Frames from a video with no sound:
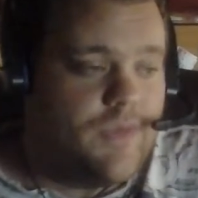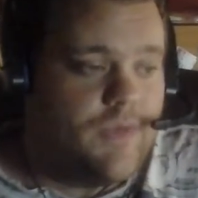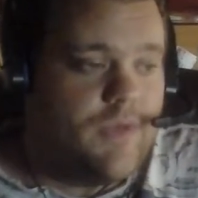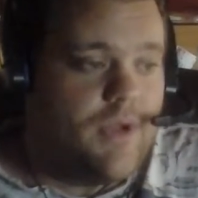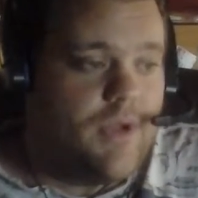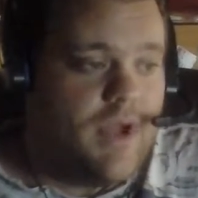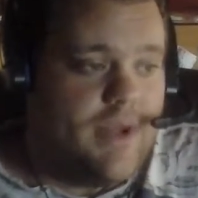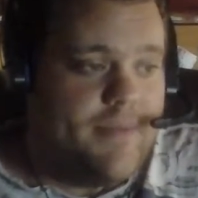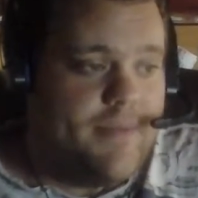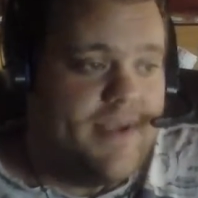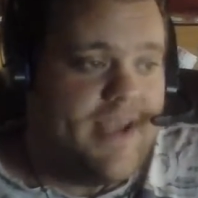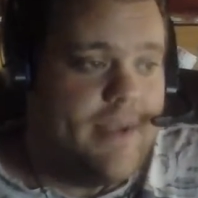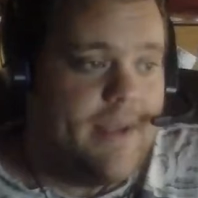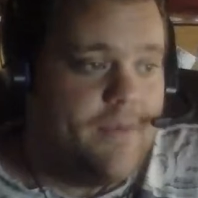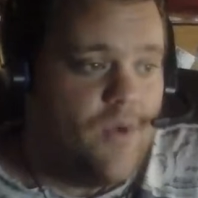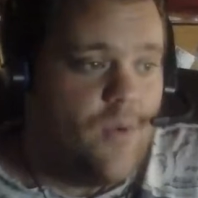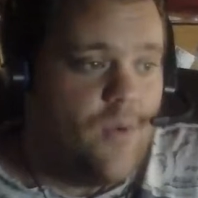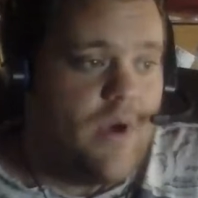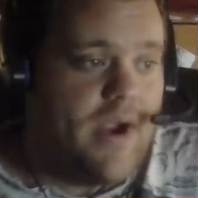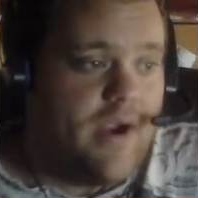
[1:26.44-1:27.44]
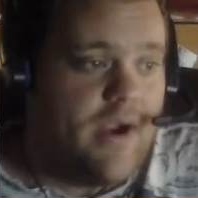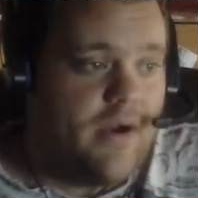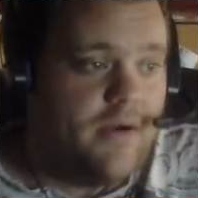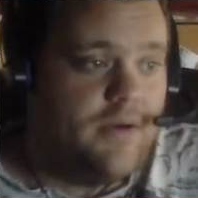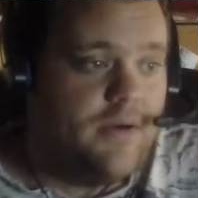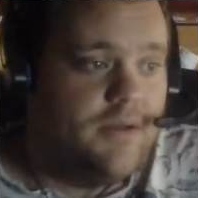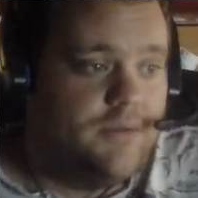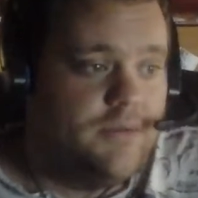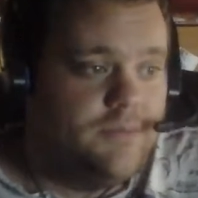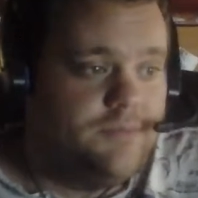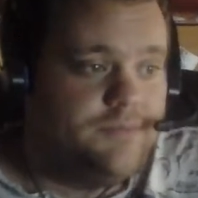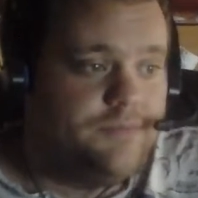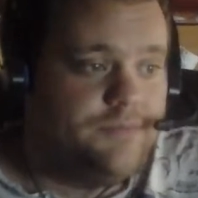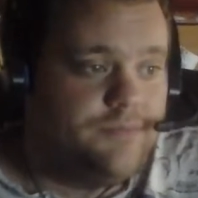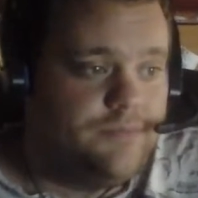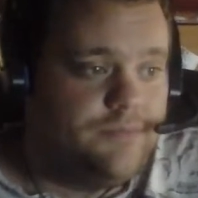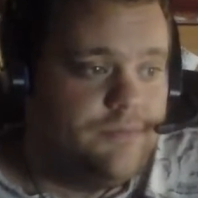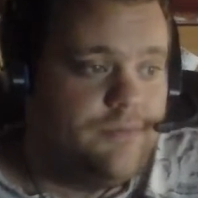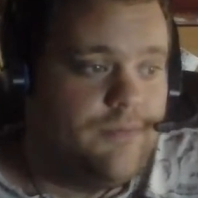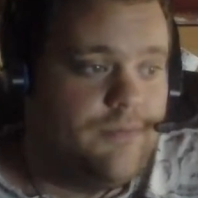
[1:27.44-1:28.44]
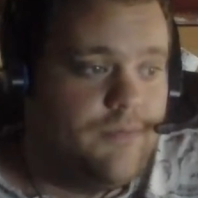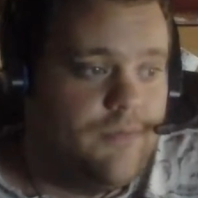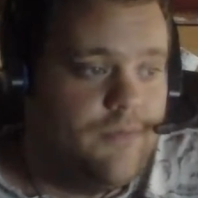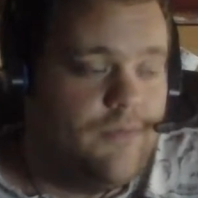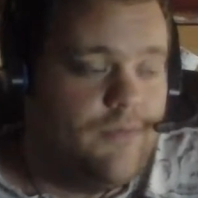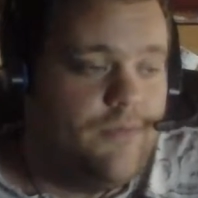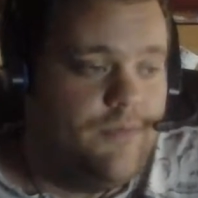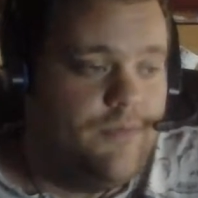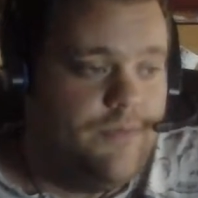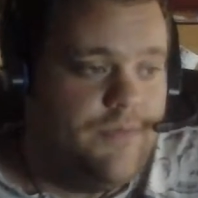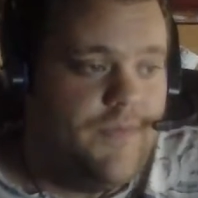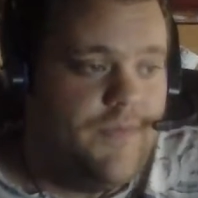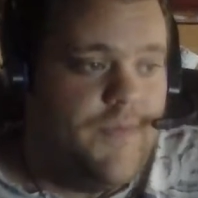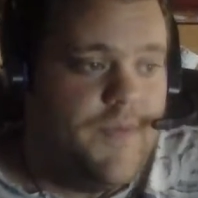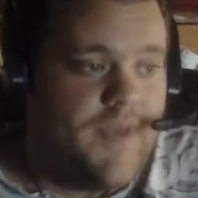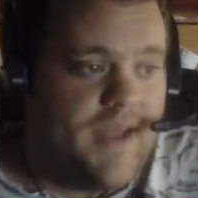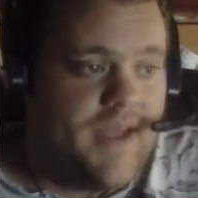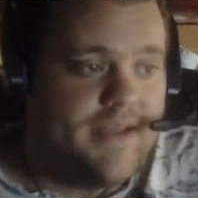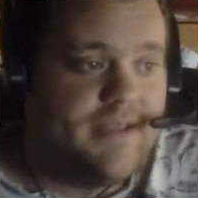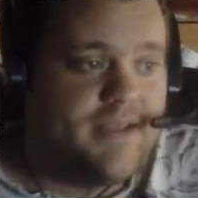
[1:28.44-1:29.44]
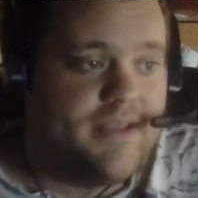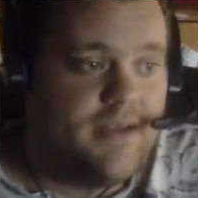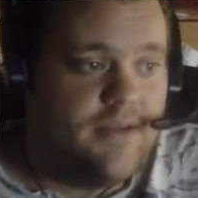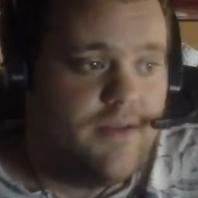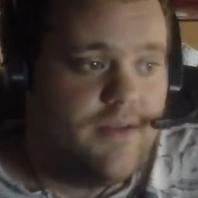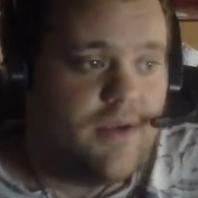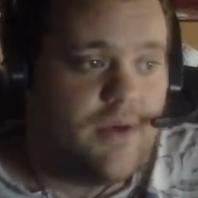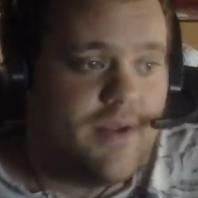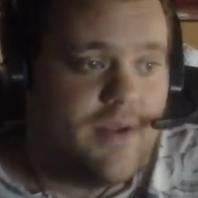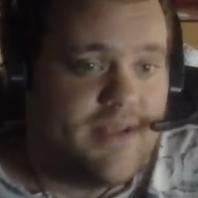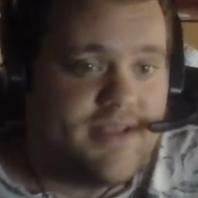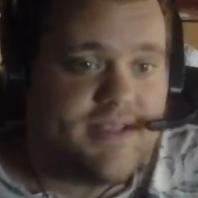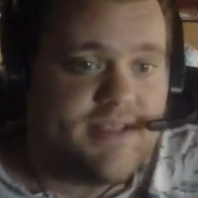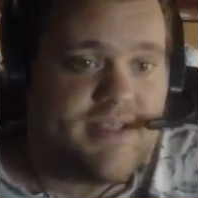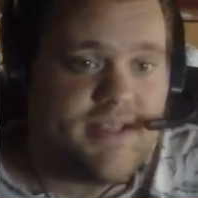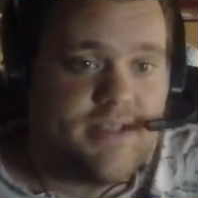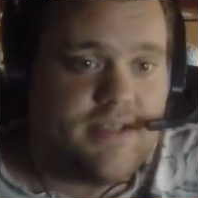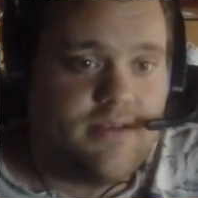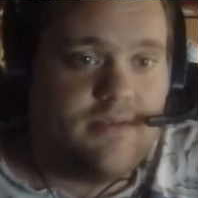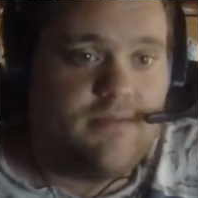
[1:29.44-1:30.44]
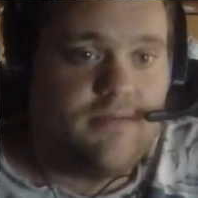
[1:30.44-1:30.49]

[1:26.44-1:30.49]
I became aware that there is